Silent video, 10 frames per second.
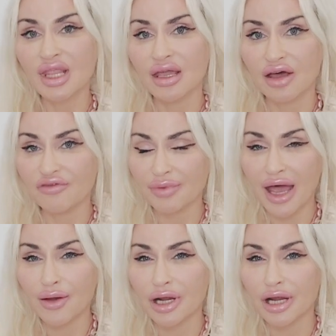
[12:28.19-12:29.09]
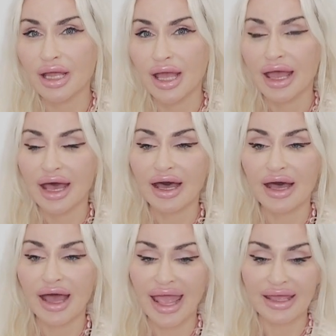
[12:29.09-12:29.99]
of power,
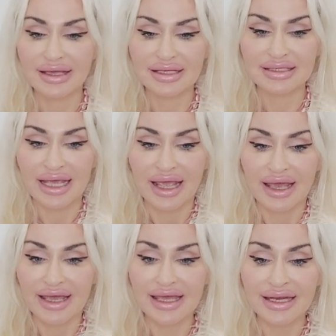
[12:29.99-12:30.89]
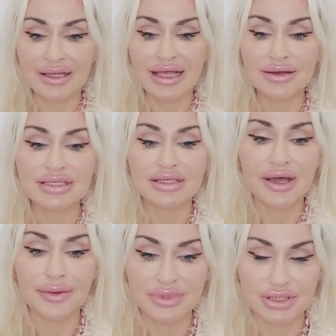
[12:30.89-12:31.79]
and it allows
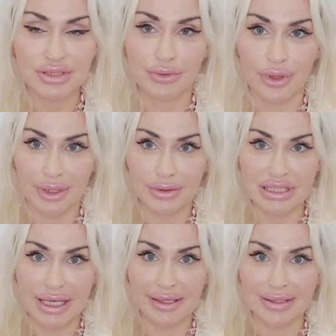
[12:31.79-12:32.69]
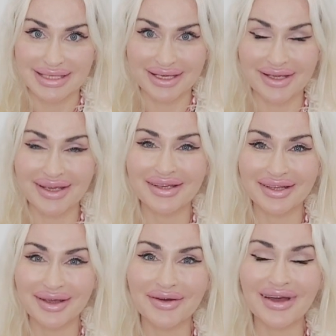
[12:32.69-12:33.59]
them to do all those things,
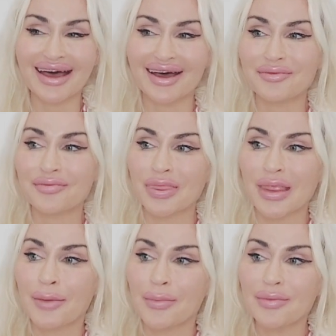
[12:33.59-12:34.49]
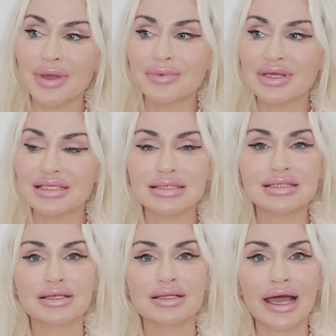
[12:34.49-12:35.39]
but maybe it
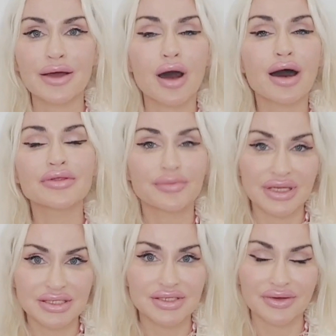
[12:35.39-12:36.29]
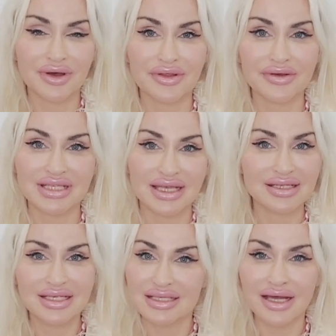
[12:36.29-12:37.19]
doesn't allow all the men to do all those
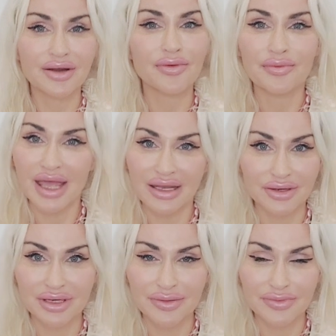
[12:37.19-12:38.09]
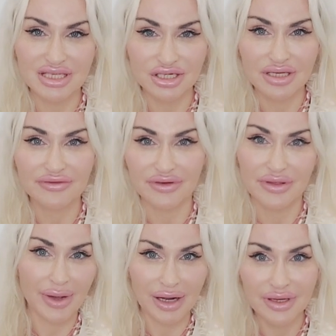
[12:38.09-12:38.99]
things, because not all men are in a position of
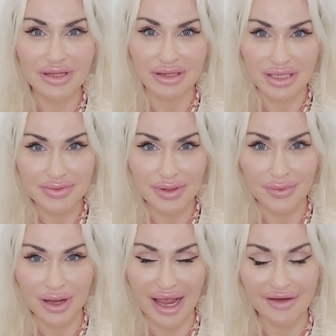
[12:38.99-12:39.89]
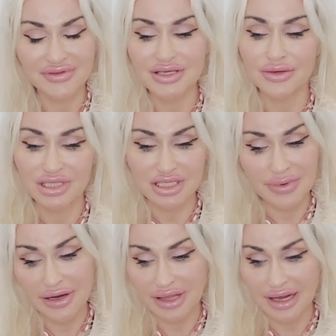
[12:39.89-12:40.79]
the power that these people have. So just
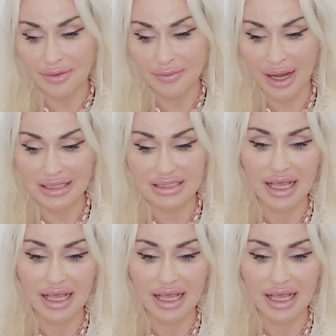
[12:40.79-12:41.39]
bear that in mind.